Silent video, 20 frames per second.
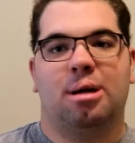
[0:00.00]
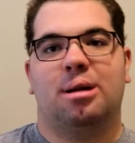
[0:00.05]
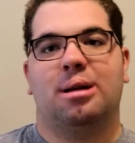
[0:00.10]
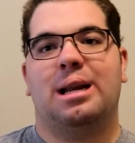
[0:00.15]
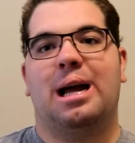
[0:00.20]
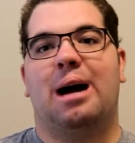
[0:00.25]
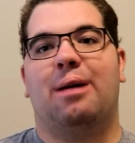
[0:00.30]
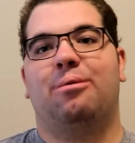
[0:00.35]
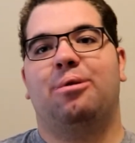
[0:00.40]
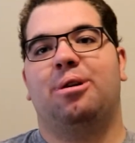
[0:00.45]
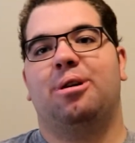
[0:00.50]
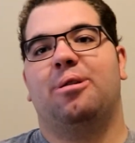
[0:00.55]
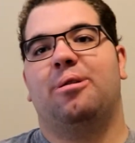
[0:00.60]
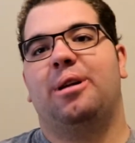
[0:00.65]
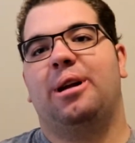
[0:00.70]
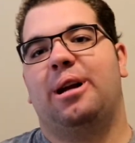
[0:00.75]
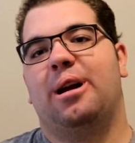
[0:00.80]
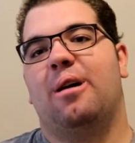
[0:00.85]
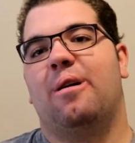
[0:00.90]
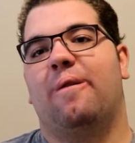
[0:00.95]
Now we're going
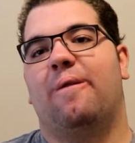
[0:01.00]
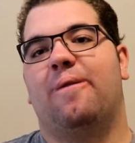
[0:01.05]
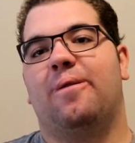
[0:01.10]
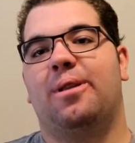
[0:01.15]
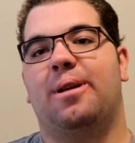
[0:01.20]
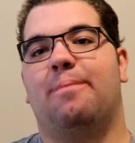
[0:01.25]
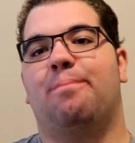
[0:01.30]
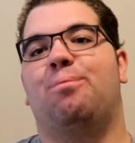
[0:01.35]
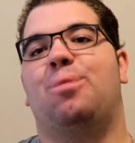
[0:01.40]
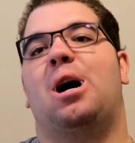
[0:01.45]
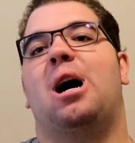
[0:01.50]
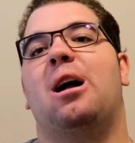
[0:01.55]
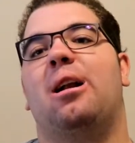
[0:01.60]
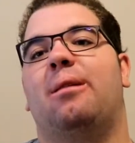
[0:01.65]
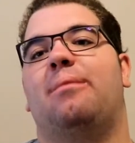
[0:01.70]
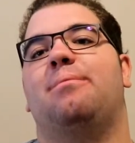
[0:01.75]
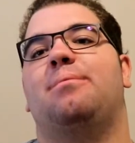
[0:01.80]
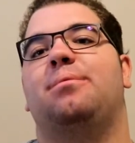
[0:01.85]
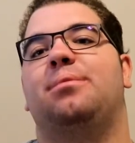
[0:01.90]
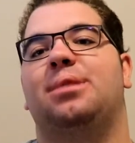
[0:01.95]
to go from the
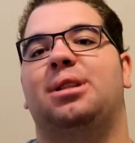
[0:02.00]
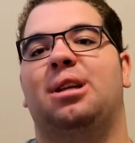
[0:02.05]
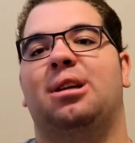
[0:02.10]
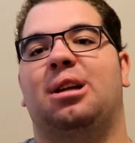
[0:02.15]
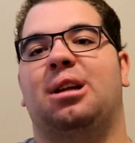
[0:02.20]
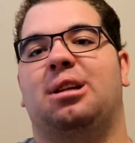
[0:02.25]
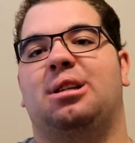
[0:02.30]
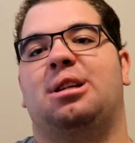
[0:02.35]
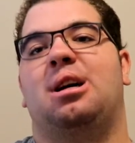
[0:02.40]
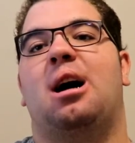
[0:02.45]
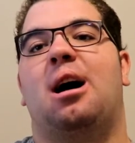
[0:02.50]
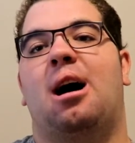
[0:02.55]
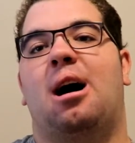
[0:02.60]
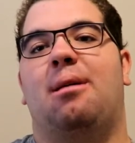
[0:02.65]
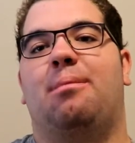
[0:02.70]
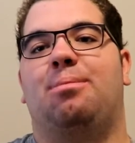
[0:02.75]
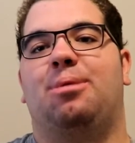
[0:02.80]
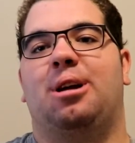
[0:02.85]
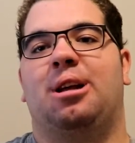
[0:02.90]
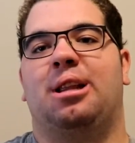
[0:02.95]
bottom to the
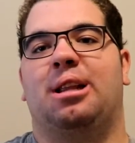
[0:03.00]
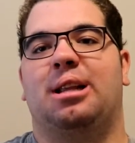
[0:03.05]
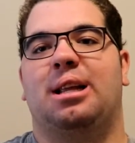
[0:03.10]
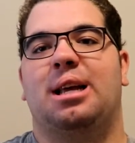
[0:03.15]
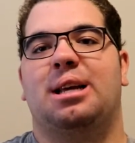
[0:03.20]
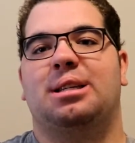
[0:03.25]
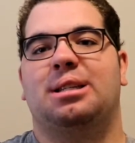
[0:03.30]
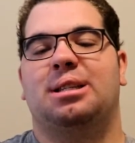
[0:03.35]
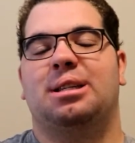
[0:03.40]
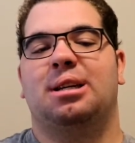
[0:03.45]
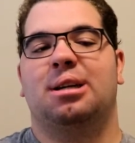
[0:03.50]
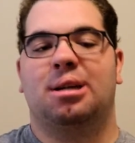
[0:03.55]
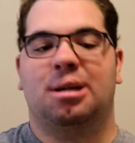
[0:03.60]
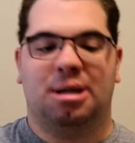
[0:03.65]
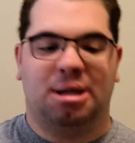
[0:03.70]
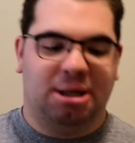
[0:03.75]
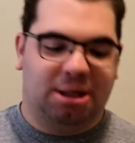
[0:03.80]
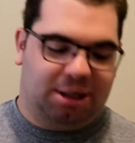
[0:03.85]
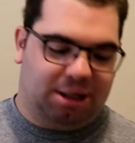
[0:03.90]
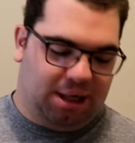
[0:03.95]
top of the list.
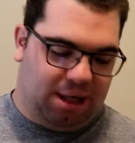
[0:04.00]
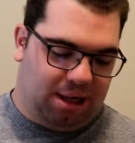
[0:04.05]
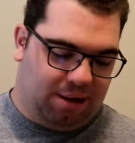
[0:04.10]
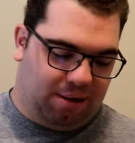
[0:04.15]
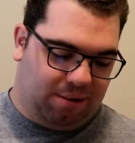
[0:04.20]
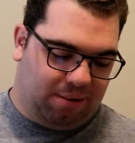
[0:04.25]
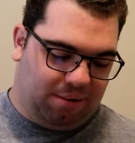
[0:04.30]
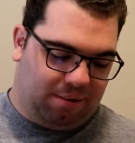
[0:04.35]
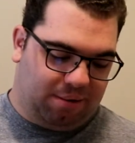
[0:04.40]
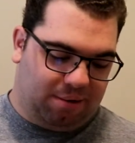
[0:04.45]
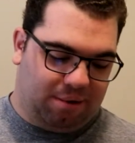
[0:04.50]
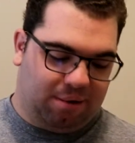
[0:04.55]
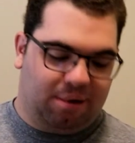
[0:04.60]
So